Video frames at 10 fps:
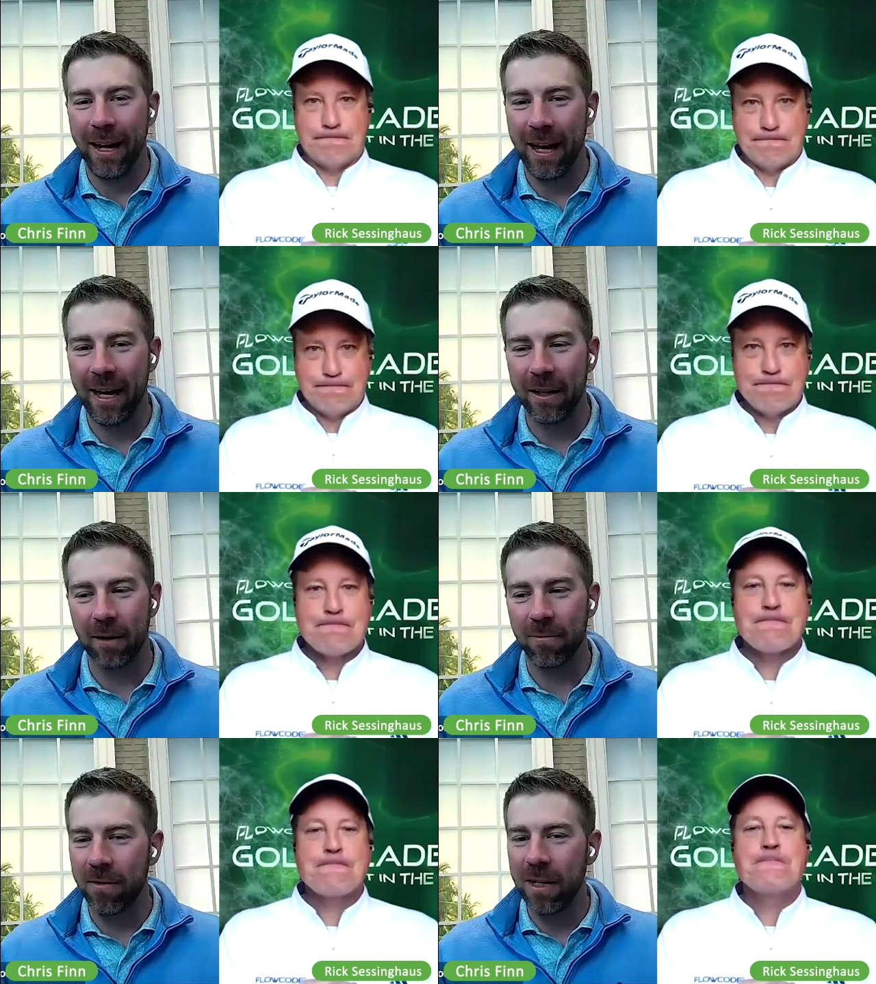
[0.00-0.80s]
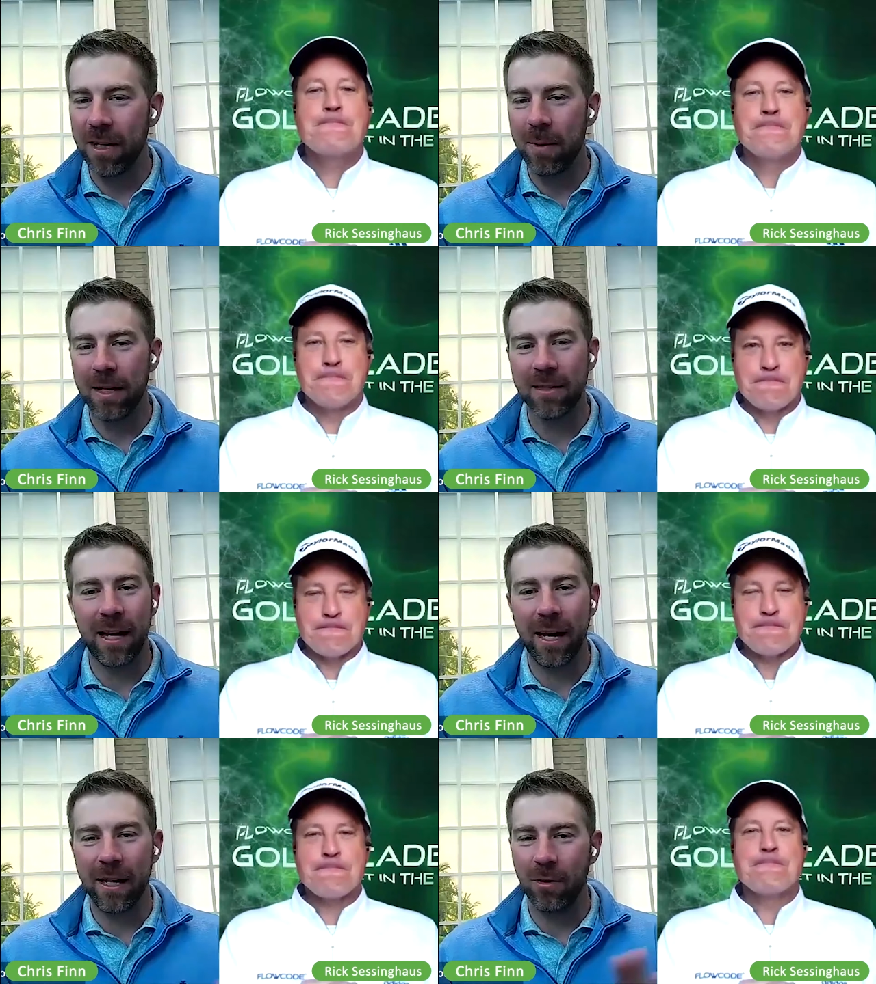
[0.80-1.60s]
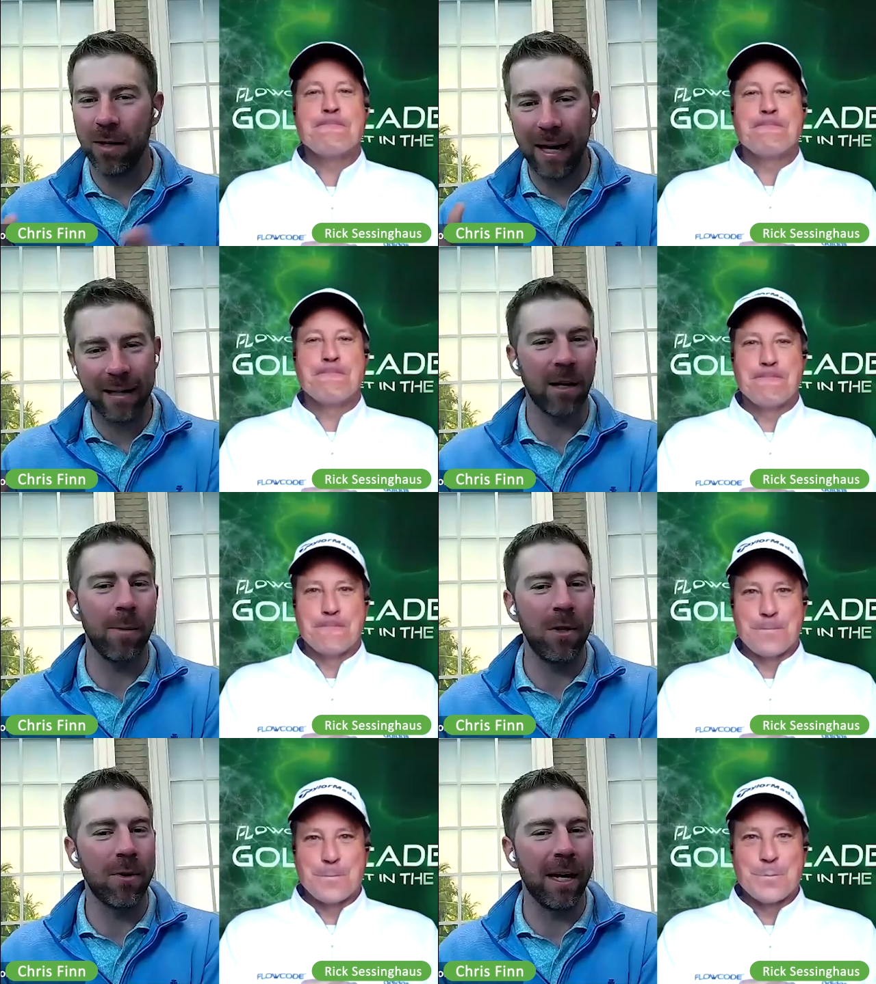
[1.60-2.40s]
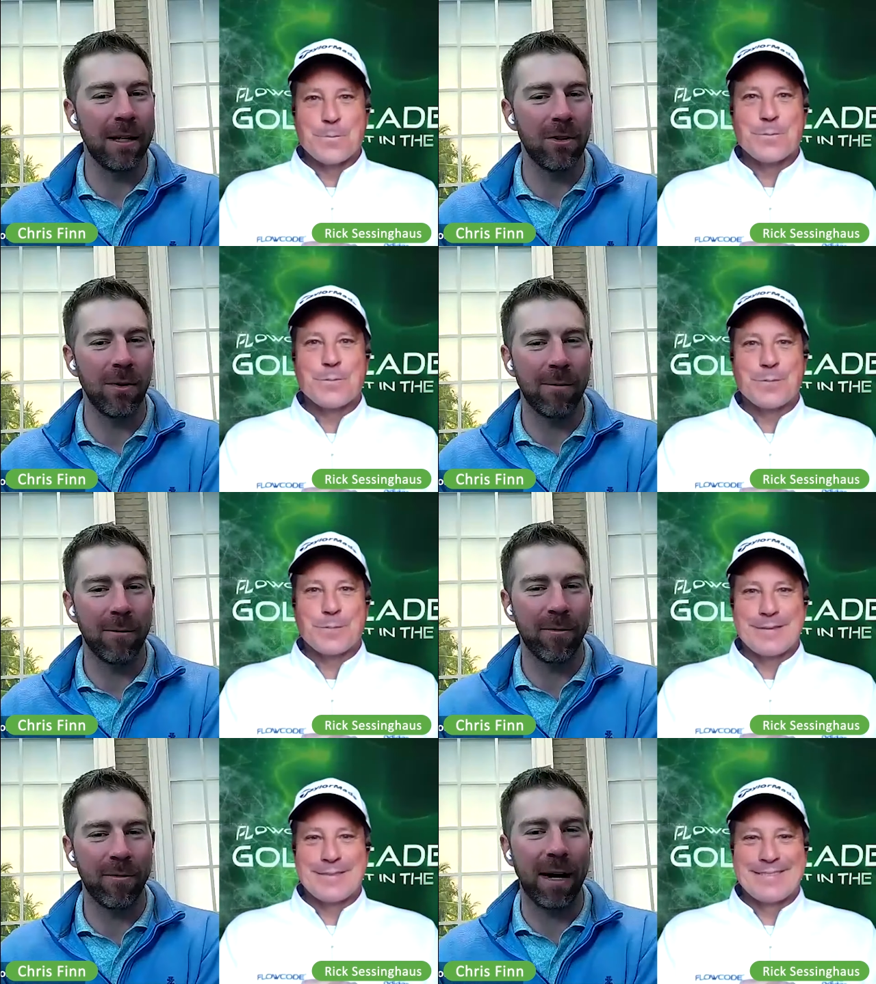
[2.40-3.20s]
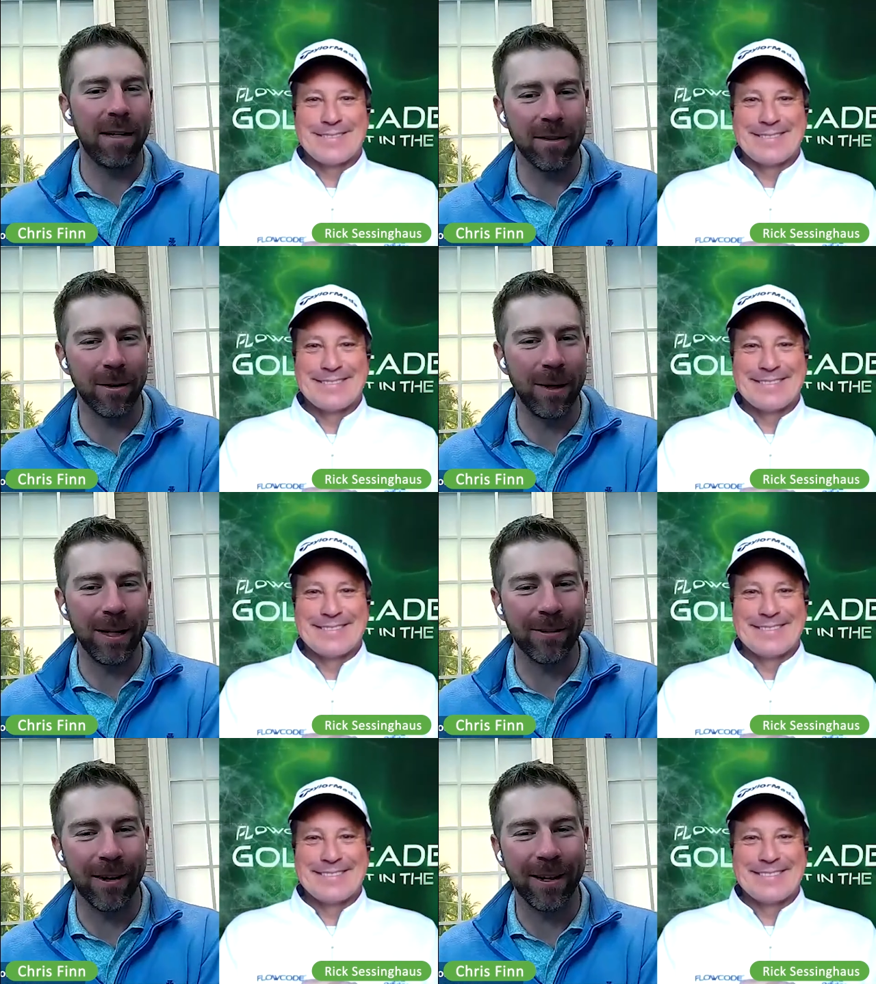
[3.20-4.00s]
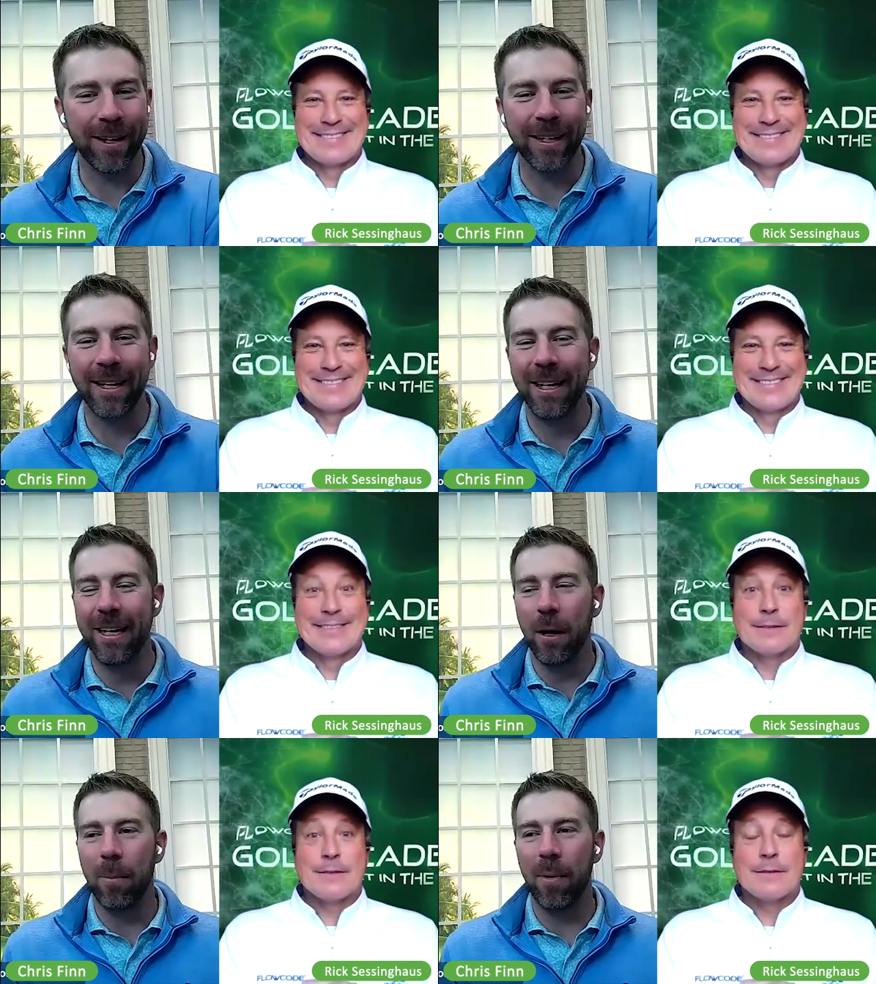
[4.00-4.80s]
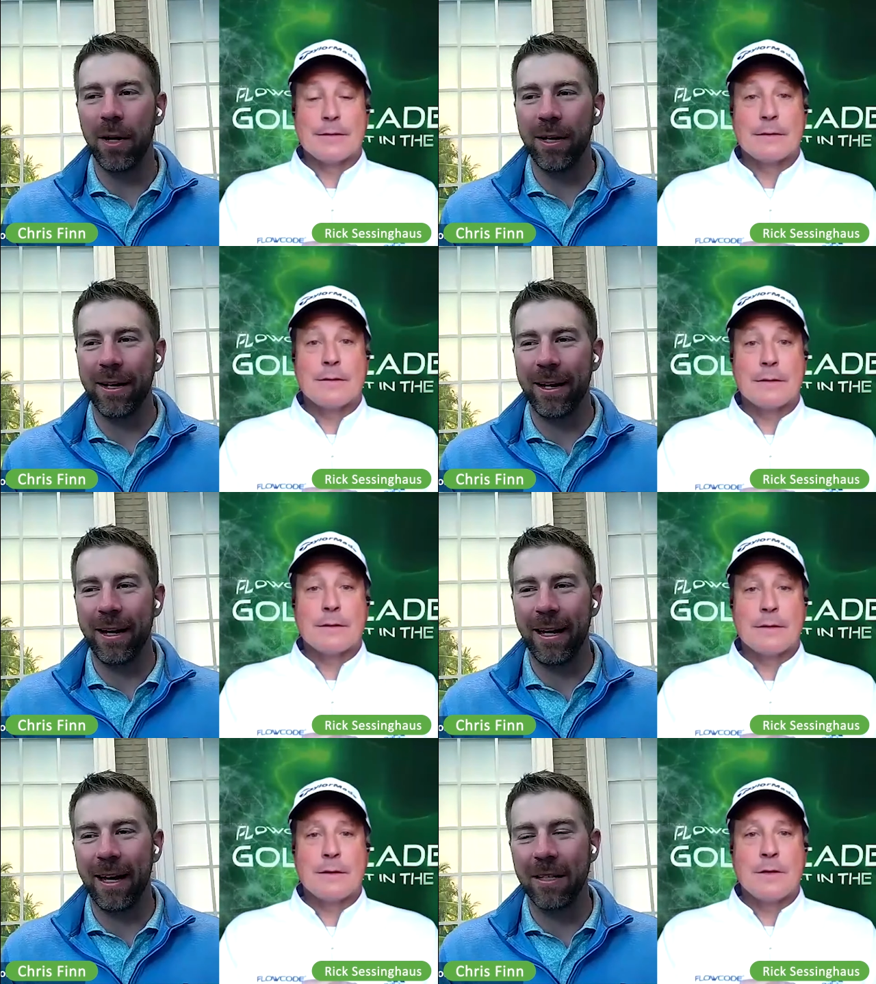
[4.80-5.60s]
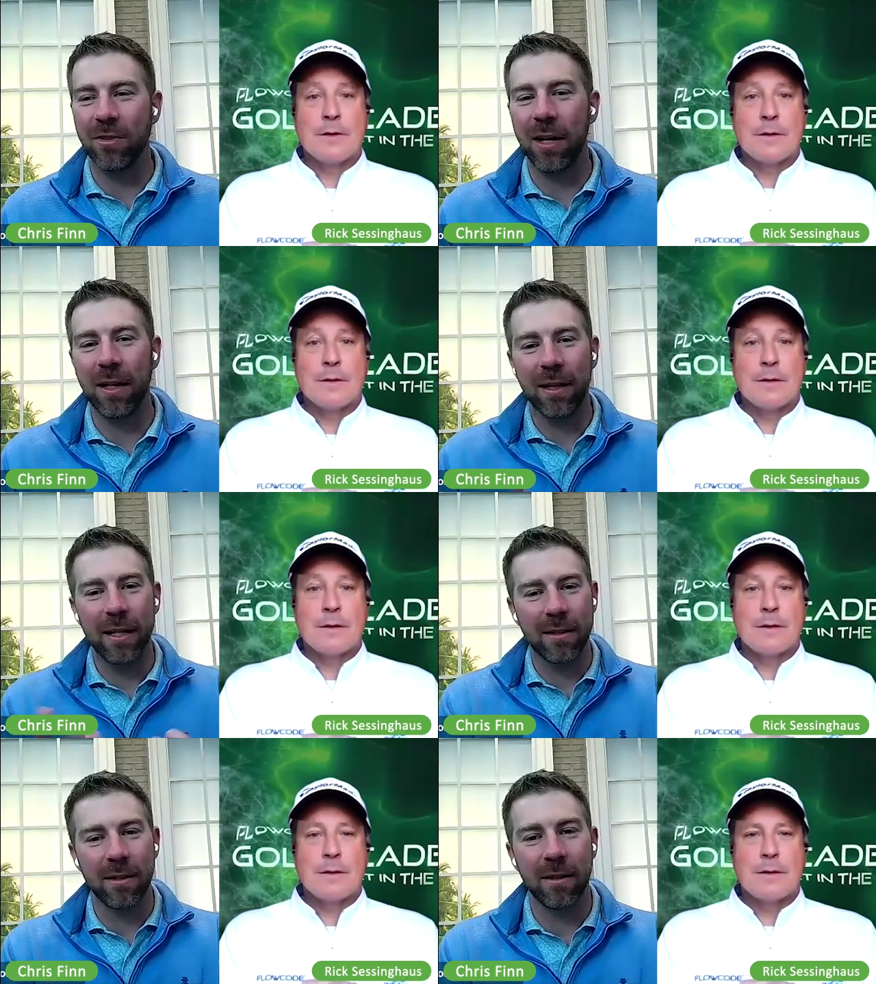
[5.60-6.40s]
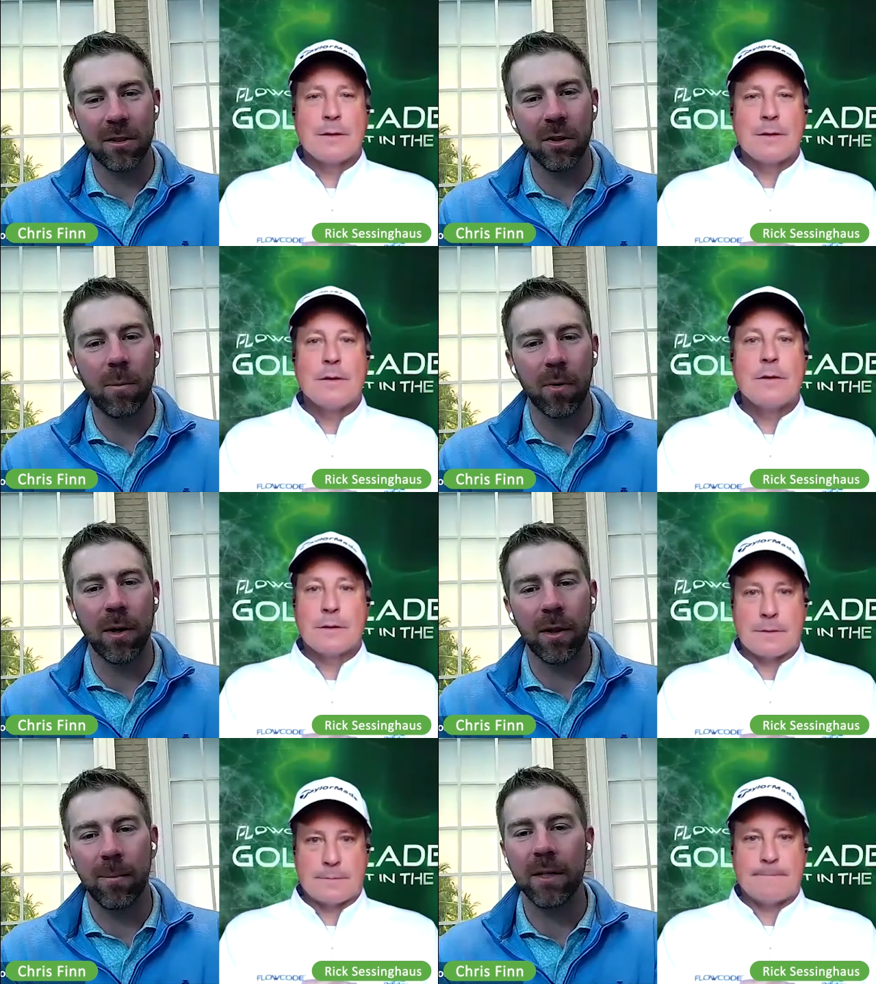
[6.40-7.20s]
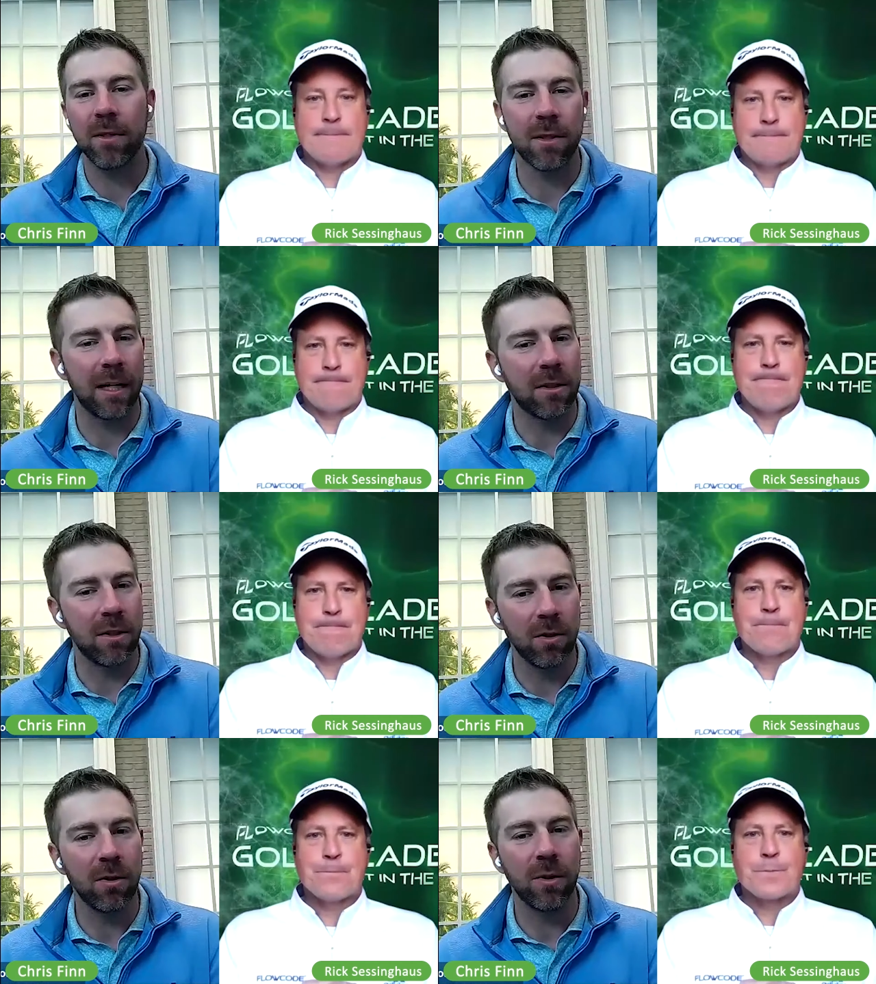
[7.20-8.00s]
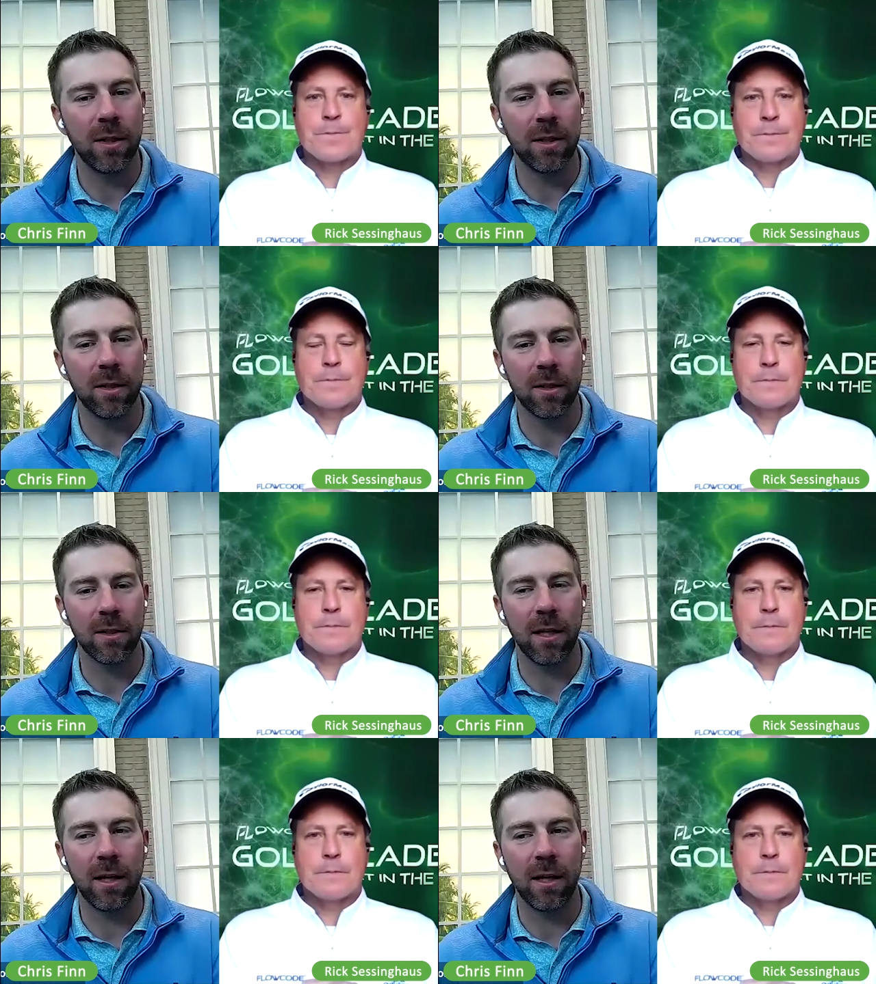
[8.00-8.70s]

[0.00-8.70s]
Speaker 1: And like 15 minutes a day, you can't tell me you can't do that for five days in a week, right? Like, but so I think that's so important on the mental side too, because uh, I